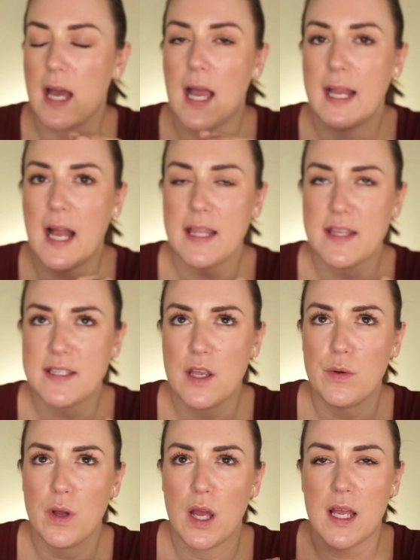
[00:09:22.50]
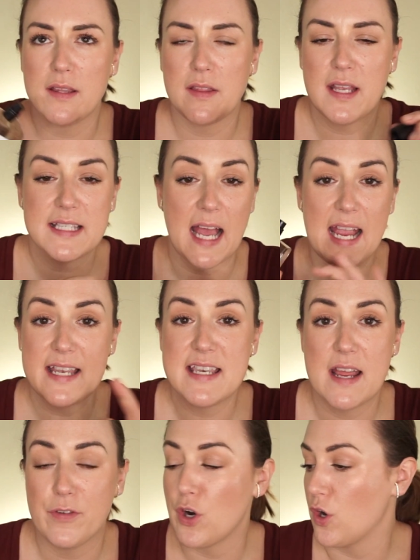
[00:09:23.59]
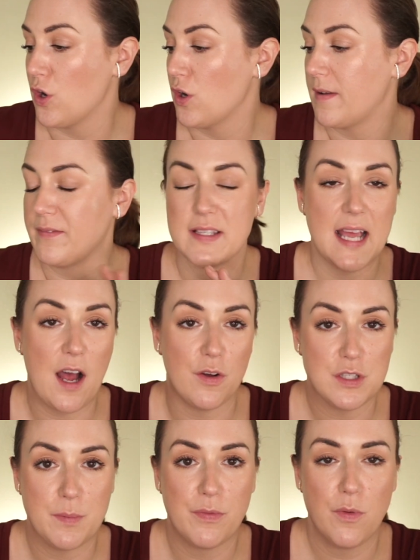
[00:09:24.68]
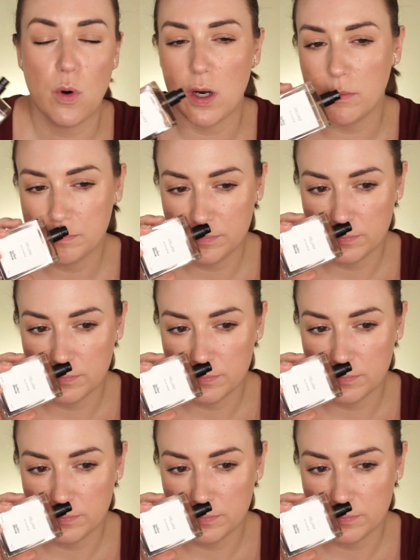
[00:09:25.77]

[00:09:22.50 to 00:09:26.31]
I got this, the thing is I had never heard of this house before,